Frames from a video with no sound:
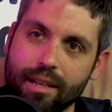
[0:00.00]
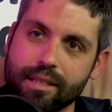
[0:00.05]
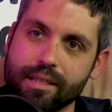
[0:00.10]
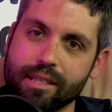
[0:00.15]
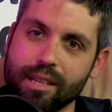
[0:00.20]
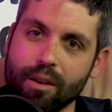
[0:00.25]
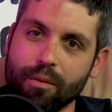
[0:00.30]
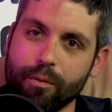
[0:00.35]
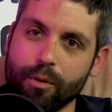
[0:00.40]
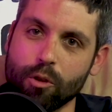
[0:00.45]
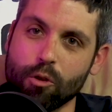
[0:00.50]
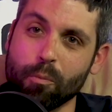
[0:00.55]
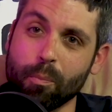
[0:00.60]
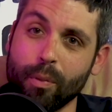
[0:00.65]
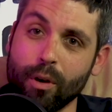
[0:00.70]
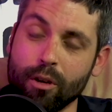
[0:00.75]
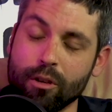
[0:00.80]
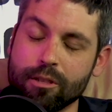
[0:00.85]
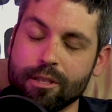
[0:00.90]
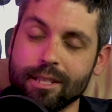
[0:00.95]
a selfish
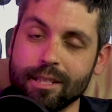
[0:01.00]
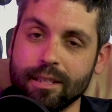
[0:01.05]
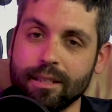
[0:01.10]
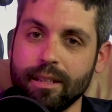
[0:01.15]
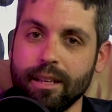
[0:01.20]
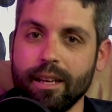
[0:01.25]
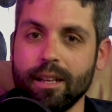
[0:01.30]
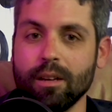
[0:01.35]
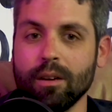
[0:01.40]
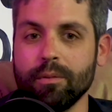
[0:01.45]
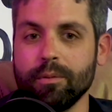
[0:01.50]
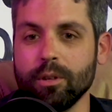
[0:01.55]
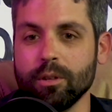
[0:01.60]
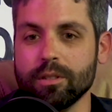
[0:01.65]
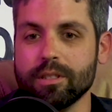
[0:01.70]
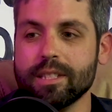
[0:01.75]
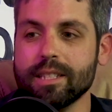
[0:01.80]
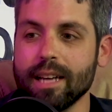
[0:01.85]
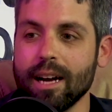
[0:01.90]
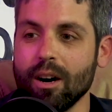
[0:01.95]
person in of
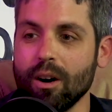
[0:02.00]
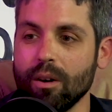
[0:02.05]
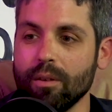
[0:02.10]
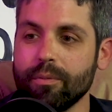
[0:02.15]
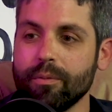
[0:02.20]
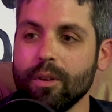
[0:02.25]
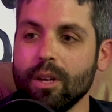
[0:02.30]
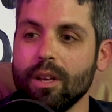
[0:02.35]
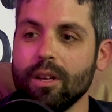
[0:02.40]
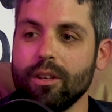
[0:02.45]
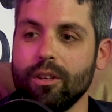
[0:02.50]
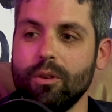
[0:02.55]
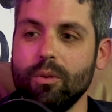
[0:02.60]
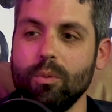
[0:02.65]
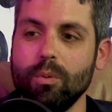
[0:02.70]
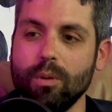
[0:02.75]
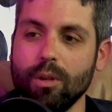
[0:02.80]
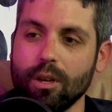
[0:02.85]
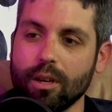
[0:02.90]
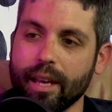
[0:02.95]
yourself.
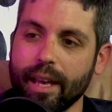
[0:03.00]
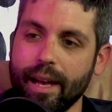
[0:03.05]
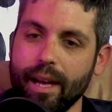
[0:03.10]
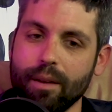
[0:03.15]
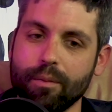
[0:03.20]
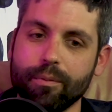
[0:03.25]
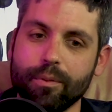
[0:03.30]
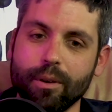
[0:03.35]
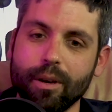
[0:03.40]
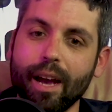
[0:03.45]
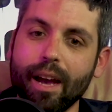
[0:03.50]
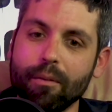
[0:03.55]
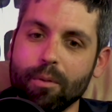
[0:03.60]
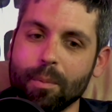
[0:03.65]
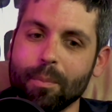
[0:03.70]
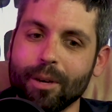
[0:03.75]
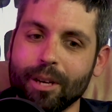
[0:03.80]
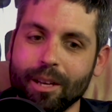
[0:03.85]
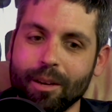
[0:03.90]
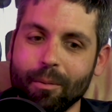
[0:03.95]
You look out for
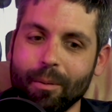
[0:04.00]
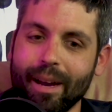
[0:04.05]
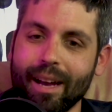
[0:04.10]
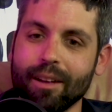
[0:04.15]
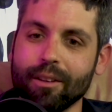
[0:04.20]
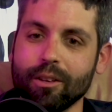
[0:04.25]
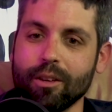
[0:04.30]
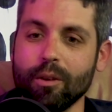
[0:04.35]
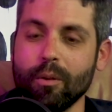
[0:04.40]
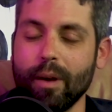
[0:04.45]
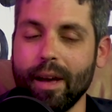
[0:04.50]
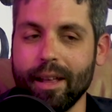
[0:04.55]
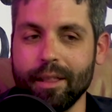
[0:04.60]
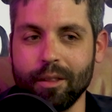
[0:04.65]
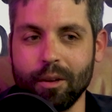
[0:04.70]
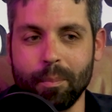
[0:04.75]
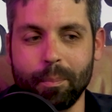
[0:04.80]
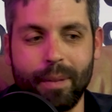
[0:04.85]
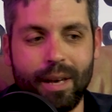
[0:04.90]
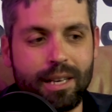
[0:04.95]
everybody around you and
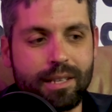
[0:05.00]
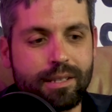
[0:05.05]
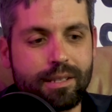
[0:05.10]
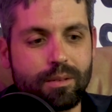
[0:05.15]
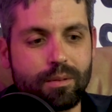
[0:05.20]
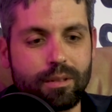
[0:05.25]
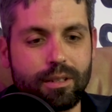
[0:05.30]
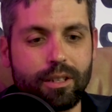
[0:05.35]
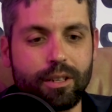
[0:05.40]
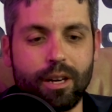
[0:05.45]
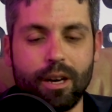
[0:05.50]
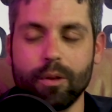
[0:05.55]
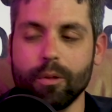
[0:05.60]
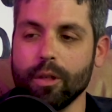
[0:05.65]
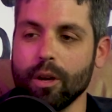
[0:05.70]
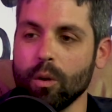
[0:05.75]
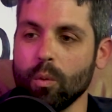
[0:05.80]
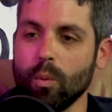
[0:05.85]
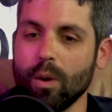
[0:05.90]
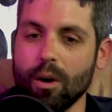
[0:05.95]
their best,
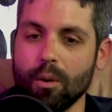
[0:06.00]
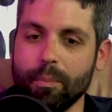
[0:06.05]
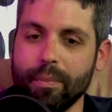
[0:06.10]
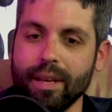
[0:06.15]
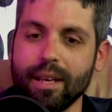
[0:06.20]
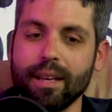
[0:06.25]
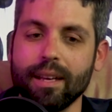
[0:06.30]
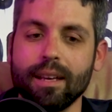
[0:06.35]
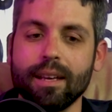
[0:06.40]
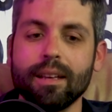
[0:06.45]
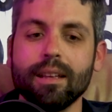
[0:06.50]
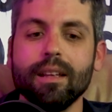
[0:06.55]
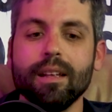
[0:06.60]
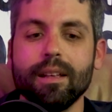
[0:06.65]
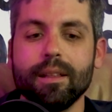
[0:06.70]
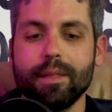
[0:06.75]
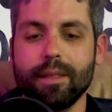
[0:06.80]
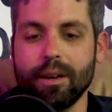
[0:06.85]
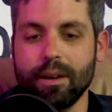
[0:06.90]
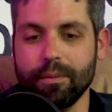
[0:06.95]
their well-being,
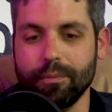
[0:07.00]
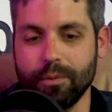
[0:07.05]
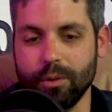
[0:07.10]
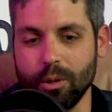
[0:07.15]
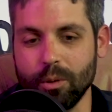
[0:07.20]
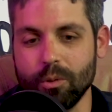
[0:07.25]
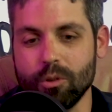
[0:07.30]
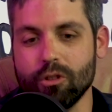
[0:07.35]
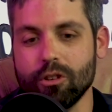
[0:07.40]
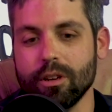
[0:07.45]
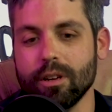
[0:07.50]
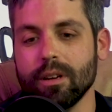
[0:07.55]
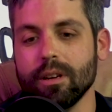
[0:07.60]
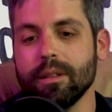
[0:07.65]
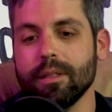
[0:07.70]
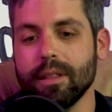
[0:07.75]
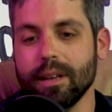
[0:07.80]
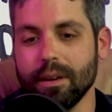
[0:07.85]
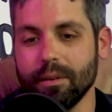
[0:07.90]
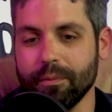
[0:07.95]
their future,
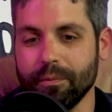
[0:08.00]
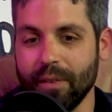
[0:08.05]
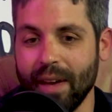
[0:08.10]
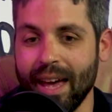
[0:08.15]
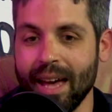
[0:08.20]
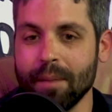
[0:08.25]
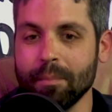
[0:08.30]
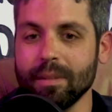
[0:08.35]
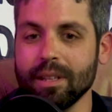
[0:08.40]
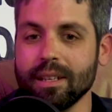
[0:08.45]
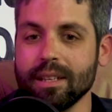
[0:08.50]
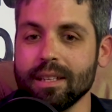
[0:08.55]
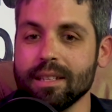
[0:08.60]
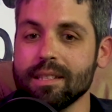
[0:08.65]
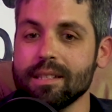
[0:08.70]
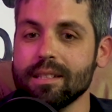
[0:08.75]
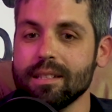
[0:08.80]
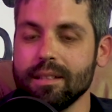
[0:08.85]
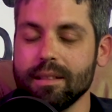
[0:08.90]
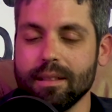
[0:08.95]
their
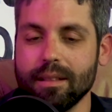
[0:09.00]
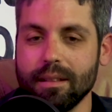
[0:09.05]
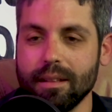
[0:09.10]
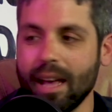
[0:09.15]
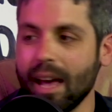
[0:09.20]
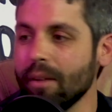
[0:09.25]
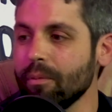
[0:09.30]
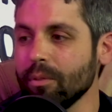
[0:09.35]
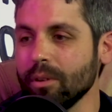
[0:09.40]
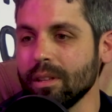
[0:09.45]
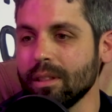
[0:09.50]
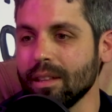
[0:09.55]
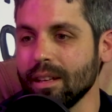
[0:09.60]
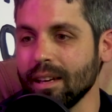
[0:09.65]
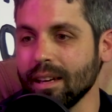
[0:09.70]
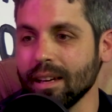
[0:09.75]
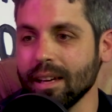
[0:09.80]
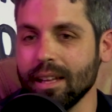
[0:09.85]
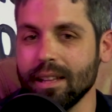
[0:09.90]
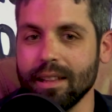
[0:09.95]
families,
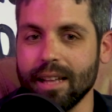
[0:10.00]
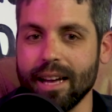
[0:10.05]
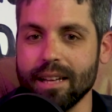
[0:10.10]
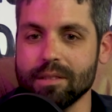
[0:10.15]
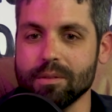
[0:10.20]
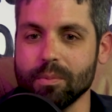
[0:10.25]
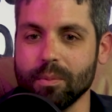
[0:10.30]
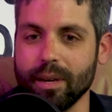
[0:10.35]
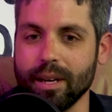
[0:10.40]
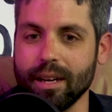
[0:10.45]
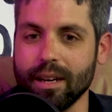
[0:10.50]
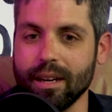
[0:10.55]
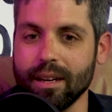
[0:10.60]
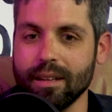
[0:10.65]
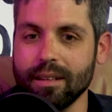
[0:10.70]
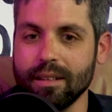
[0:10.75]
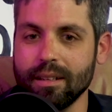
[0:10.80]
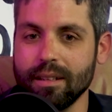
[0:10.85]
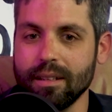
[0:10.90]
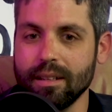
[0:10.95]
everything. And that's
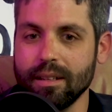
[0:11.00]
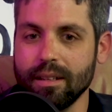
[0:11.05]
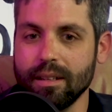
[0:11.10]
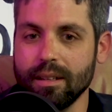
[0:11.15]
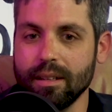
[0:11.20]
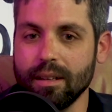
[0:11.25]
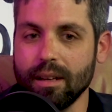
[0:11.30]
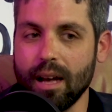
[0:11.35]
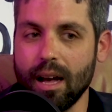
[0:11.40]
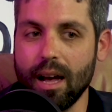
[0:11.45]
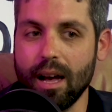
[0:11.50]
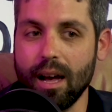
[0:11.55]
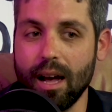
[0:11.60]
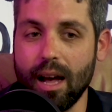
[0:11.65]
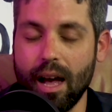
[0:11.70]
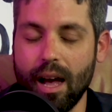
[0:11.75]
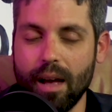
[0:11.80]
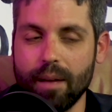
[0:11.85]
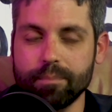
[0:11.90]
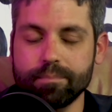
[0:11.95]
where I